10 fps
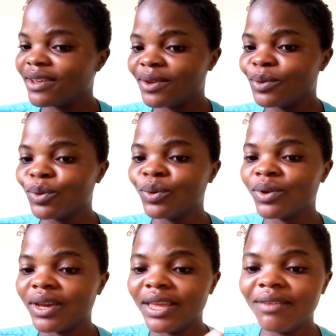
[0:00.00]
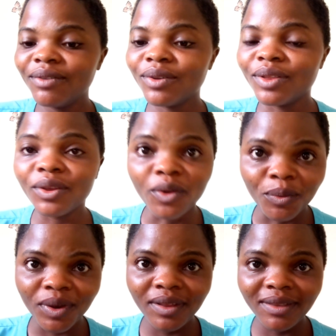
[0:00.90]
You know, even on the
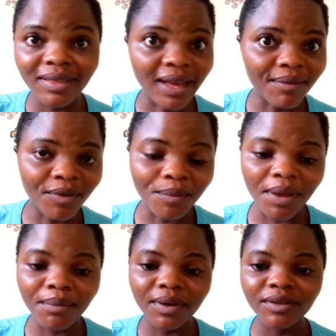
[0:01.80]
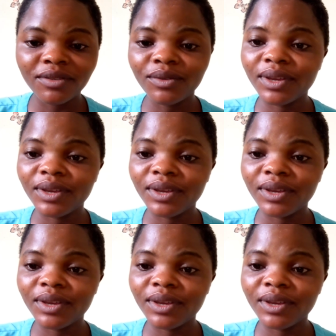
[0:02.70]
community tab for members,